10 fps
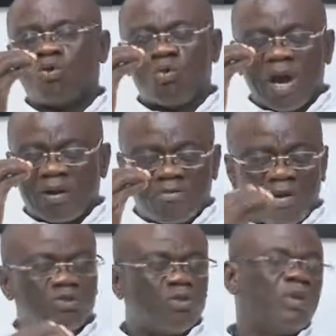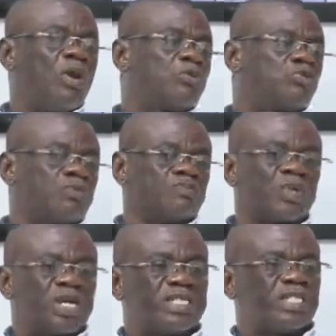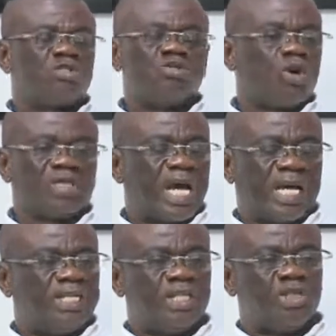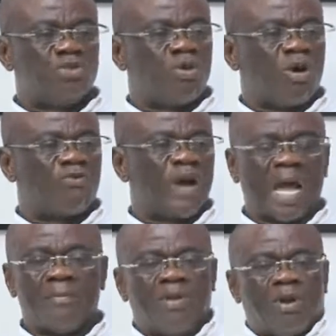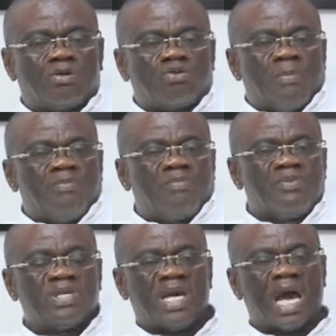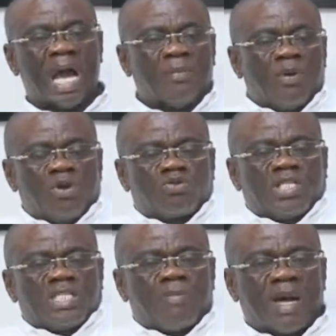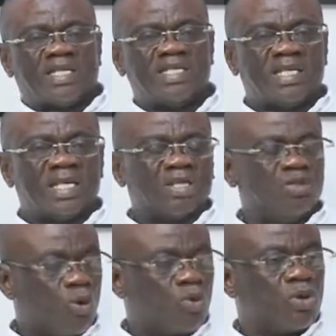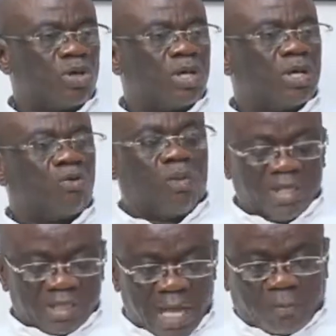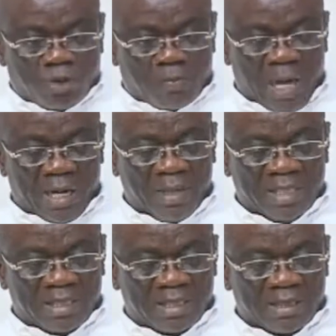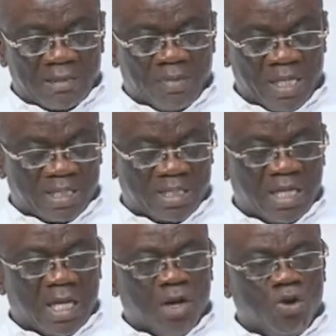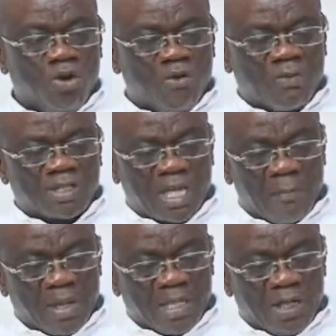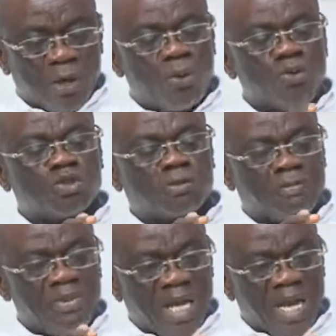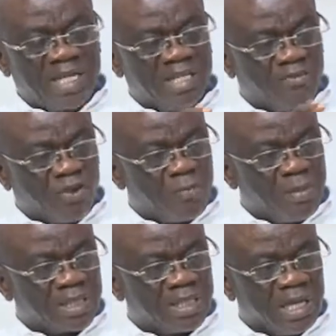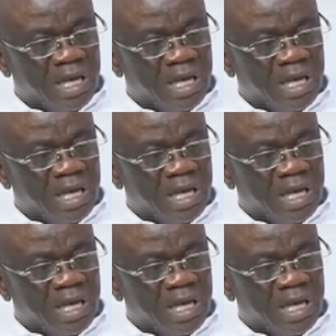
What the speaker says: wherever you belong to, it is not an issue of I belong to MPP, I belong to this party. No. When it comes to parliament, please look for somebody who will spearhead development.